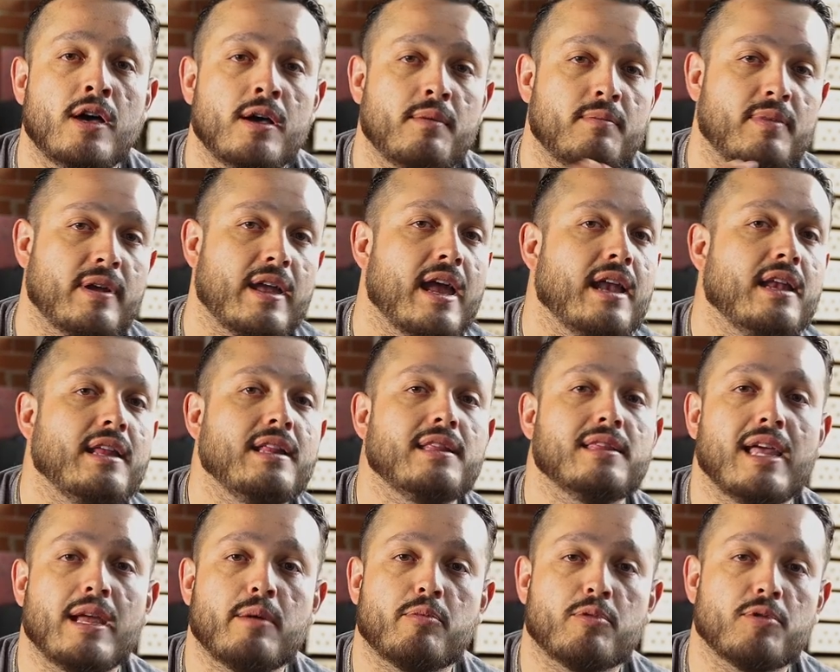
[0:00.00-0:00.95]
but any
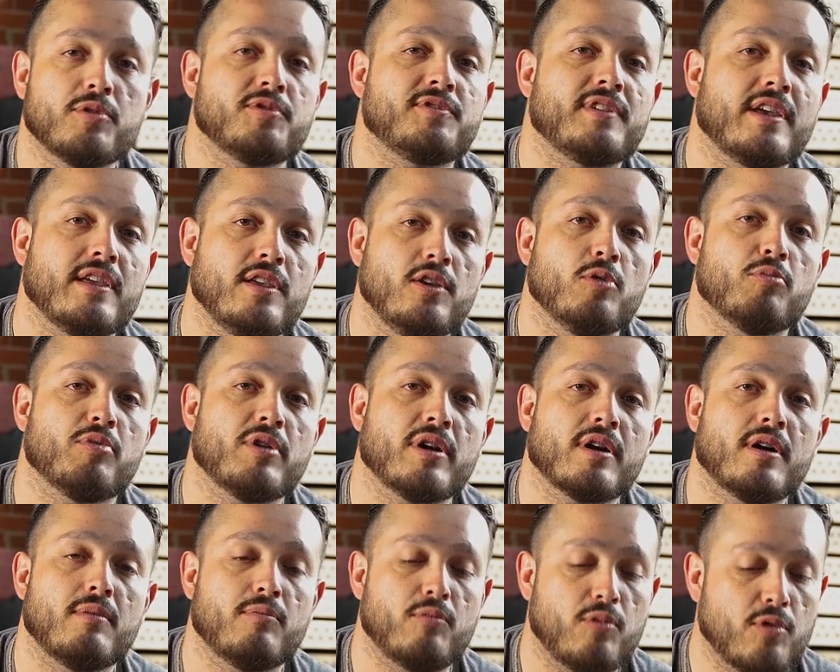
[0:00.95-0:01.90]
laborers that you bring
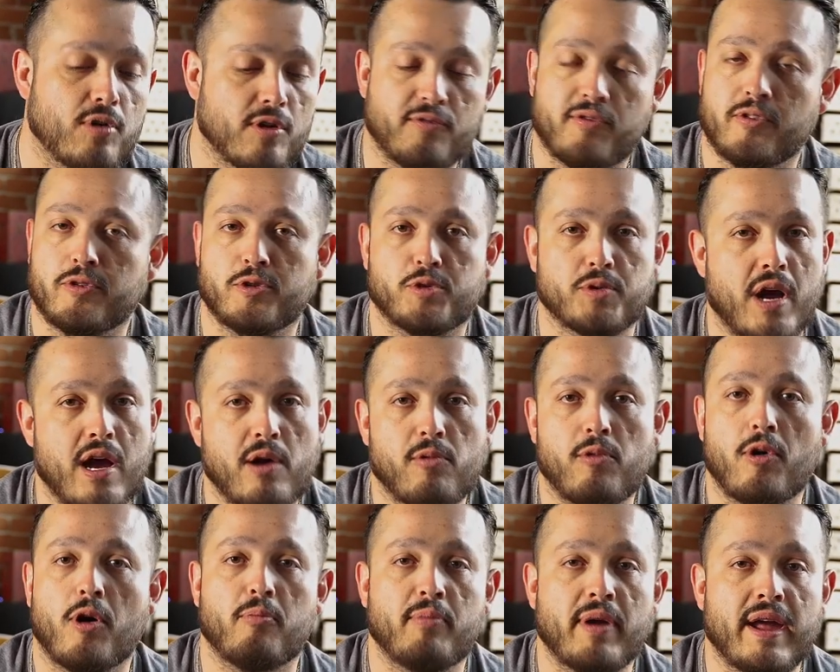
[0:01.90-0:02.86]
on board for
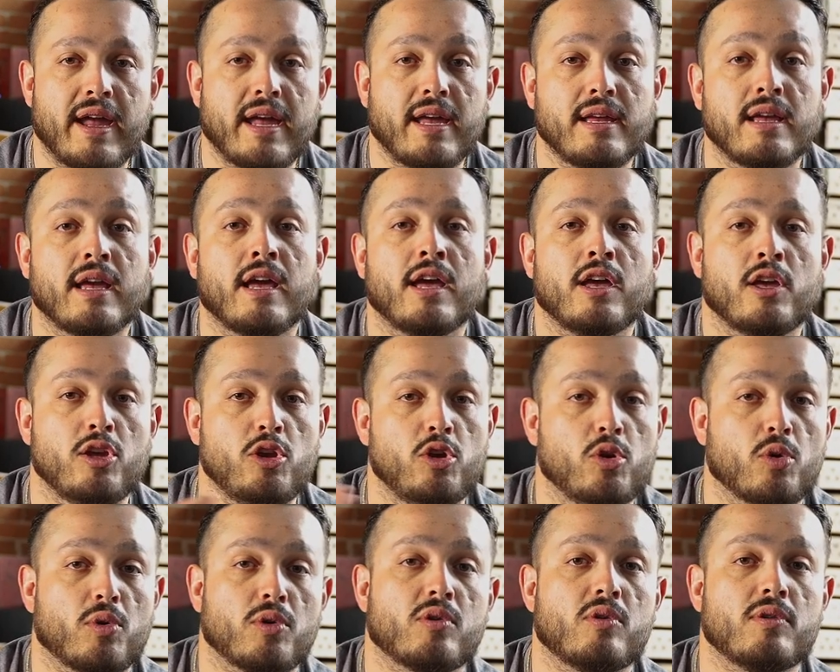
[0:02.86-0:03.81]
drywall paint,
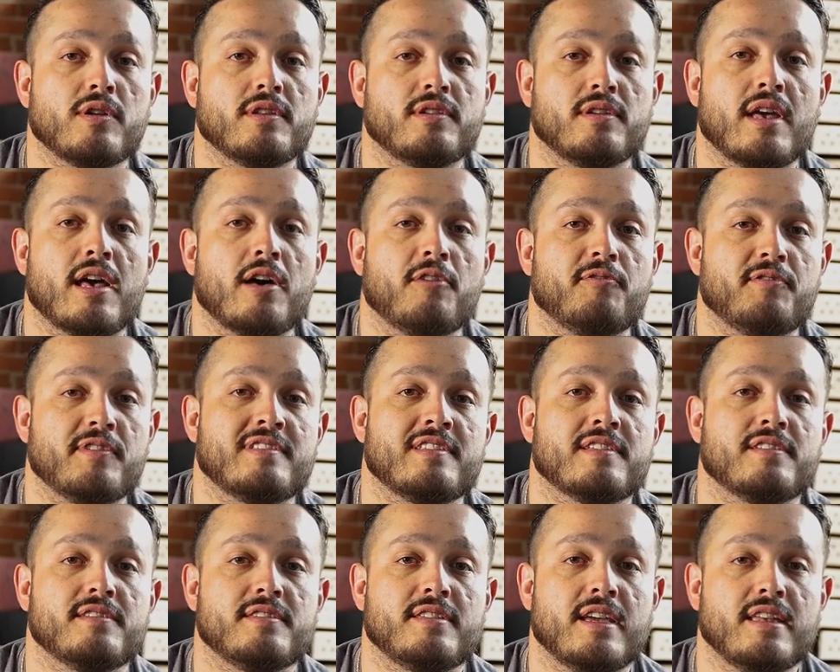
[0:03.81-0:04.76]
you're going to help
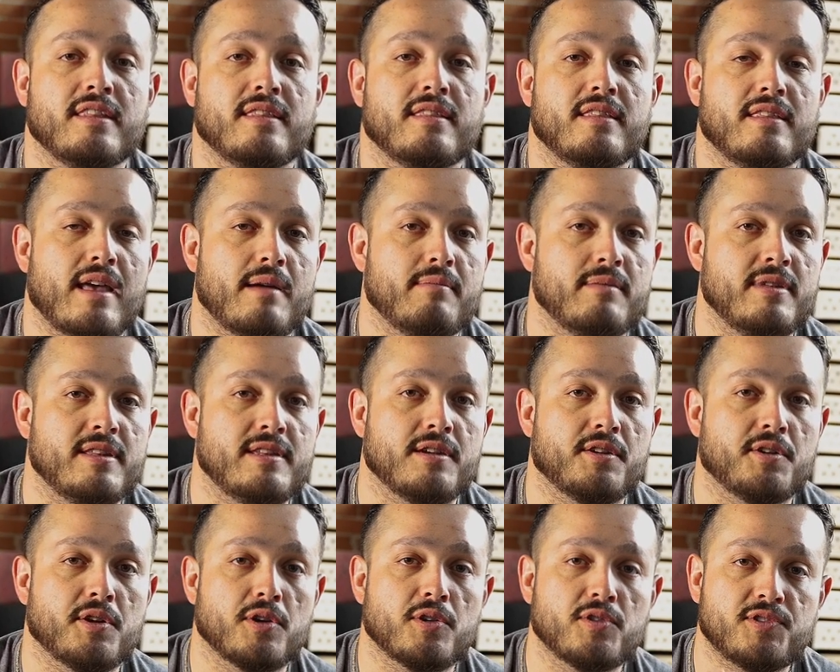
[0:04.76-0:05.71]
facilitate that material.